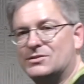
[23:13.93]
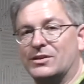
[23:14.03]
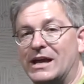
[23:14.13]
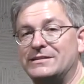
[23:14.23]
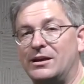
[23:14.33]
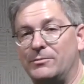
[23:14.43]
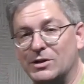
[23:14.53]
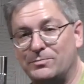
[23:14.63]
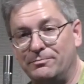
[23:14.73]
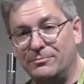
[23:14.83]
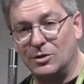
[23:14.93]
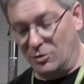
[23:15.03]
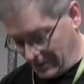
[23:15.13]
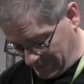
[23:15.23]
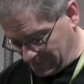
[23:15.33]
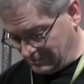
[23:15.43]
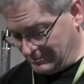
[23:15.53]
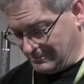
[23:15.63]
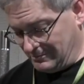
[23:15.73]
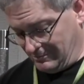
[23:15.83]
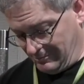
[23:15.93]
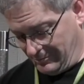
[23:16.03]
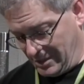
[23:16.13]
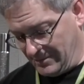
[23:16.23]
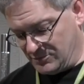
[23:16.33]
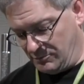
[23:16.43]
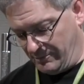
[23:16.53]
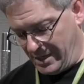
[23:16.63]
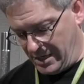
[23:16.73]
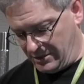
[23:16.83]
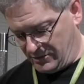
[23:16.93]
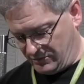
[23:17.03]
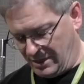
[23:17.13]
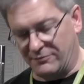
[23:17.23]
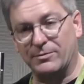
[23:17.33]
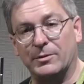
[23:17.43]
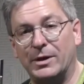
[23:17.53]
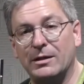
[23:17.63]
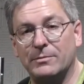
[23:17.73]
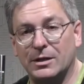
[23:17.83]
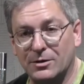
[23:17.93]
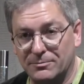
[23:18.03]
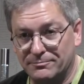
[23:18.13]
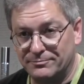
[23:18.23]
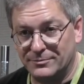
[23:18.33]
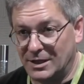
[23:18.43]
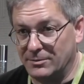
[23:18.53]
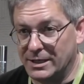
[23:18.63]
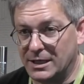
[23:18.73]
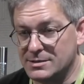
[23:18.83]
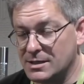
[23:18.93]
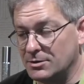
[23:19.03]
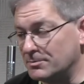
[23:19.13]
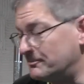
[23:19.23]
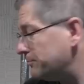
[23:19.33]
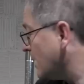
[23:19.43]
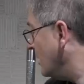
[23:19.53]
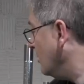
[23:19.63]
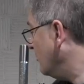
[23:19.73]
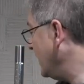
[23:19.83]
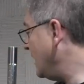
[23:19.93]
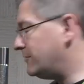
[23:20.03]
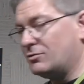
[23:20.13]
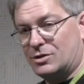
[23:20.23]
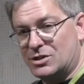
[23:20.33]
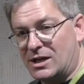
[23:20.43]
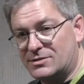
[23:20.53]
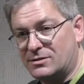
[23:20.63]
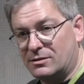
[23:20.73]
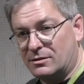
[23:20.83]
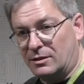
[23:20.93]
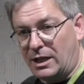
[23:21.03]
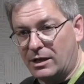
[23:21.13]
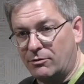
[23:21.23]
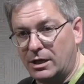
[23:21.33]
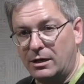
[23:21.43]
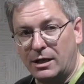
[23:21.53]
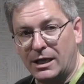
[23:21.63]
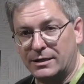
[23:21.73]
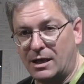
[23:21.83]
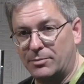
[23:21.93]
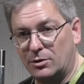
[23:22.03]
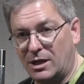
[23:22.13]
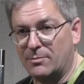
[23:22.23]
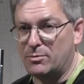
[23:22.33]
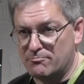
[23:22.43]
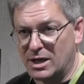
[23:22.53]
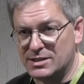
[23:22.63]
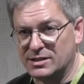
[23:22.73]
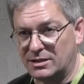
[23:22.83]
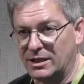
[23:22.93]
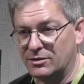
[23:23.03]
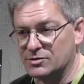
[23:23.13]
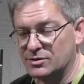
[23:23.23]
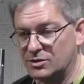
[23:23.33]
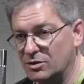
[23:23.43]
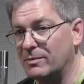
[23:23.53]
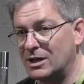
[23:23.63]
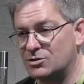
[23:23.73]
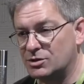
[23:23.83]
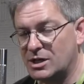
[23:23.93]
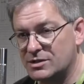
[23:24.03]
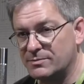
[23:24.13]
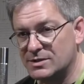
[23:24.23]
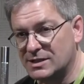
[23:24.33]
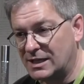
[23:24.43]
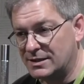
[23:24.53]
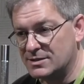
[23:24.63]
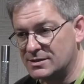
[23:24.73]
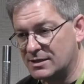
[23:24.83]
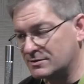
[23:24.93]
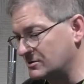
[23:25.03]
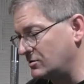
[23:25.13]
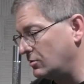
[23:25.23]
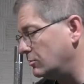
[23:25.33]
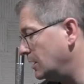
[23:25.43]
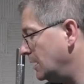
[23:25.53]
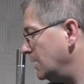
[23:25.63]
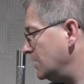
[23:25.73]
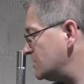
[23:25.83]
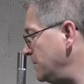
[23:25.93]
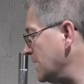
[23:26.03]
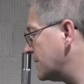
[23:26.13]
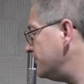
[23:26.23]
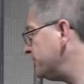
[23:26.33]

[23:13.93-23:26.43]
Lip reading: So that's how much noise pipes will make straight from the pipe maker. They don't make any sound. We have to adjust the languid and the upper lip. Basically, those are the 2 major adjustments to get these things to speak.